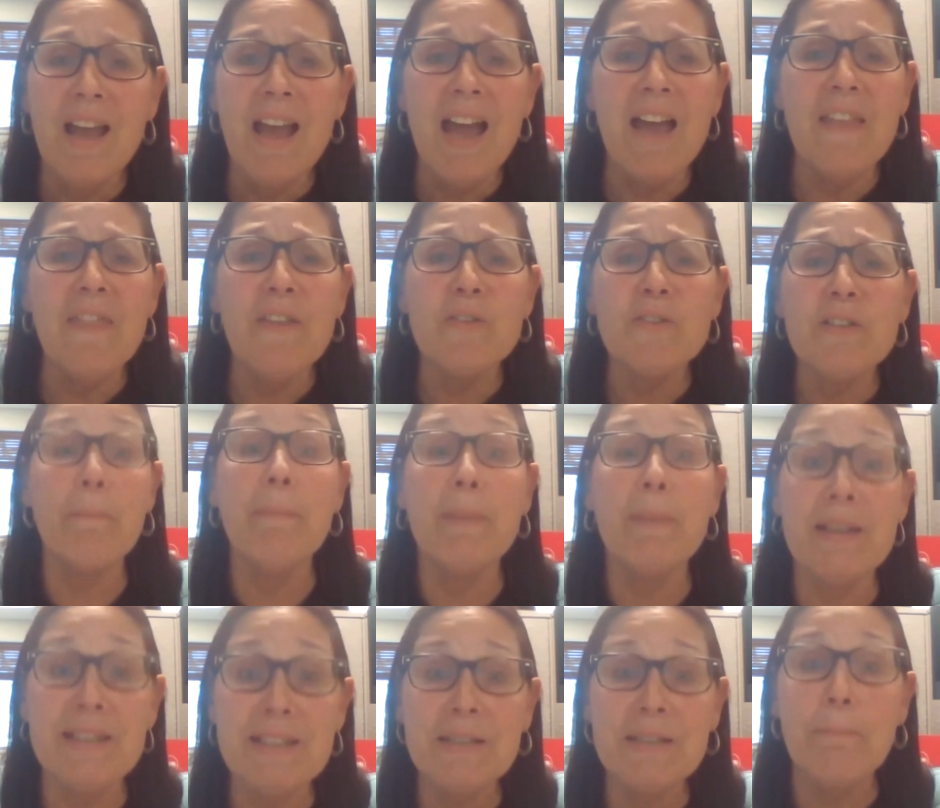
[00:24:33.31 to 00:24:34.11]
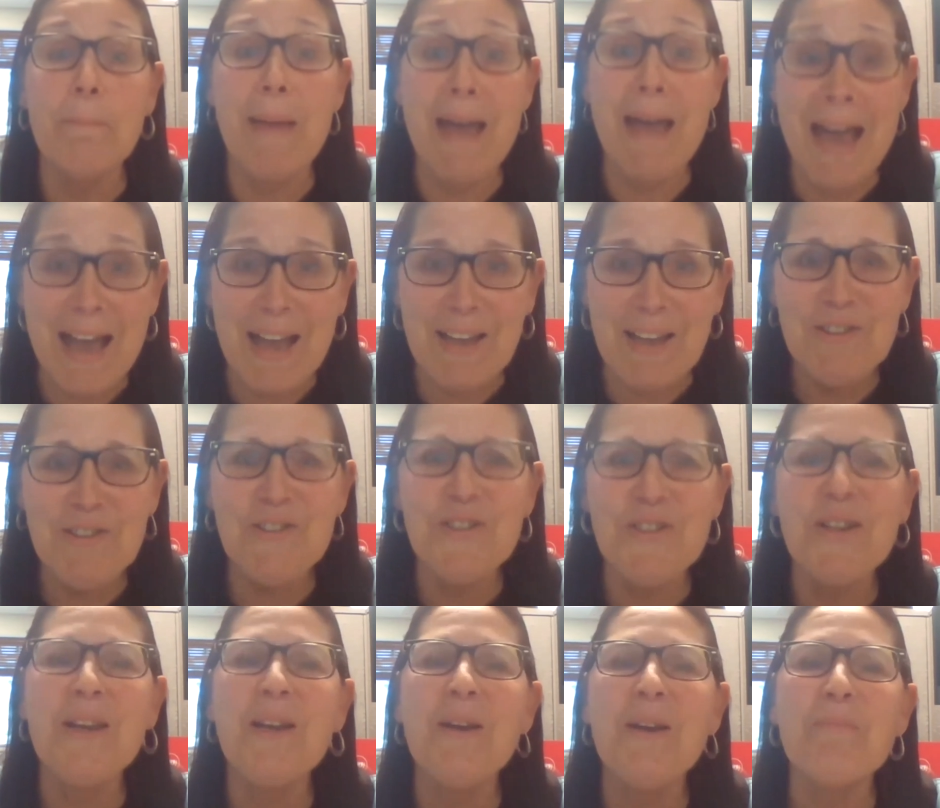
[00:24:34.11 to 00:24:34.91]
And there's a
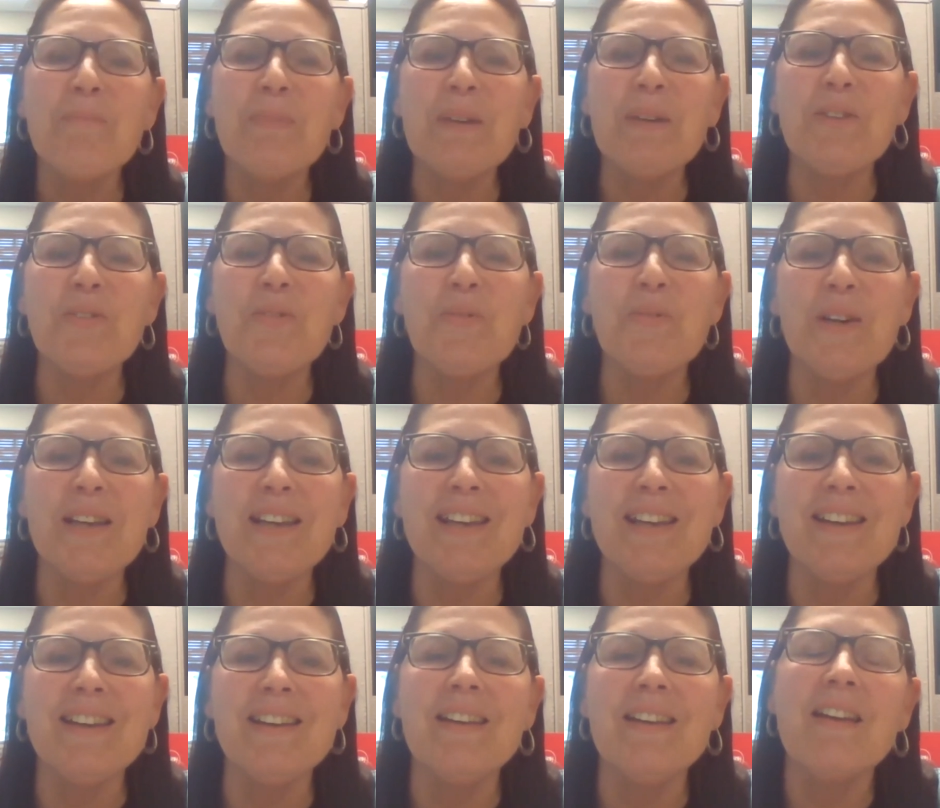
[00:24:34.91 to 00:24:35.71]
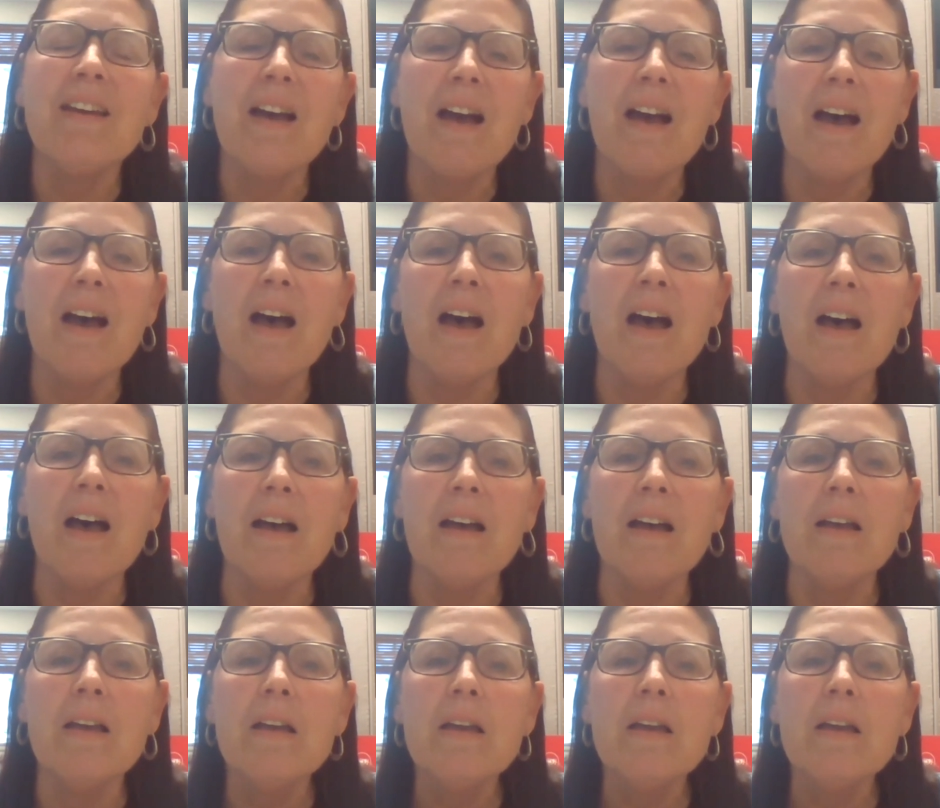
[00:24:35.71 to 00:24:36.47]
mismatch between the